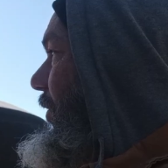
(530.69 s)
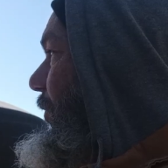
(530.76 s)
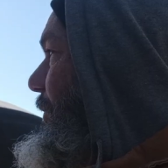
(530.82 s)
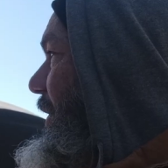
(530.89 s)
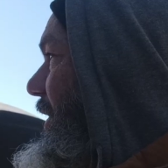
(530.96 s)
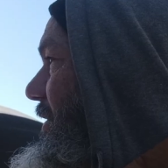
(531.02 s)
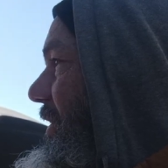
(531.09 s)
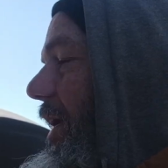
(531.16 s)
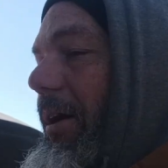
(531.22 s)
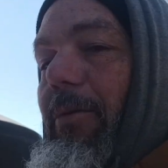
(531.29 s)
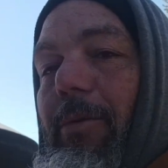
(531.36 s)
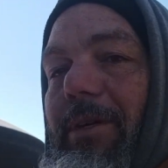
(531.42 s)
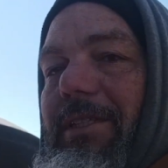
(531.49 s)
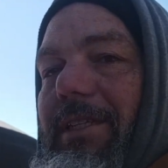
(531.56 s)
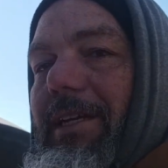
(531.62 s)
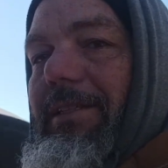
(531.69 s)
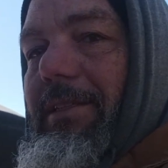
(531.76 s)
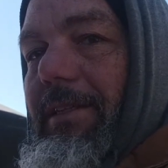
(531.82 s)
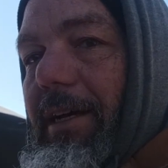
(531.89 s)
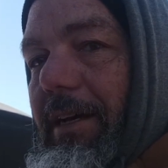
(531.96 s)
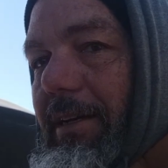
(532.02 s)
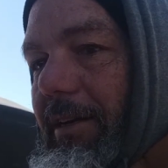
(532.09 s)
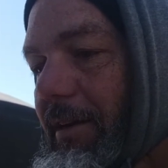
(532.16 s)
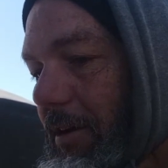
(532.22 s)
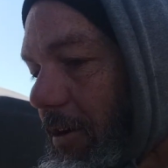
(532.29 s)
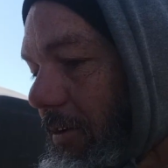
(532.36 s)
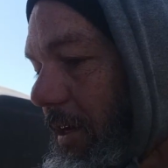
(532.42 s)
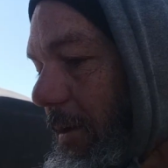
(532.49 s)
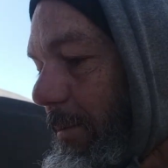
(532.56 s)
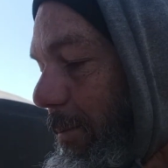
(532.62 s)
But once that's done, I'll
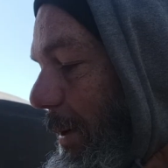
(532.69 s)
come and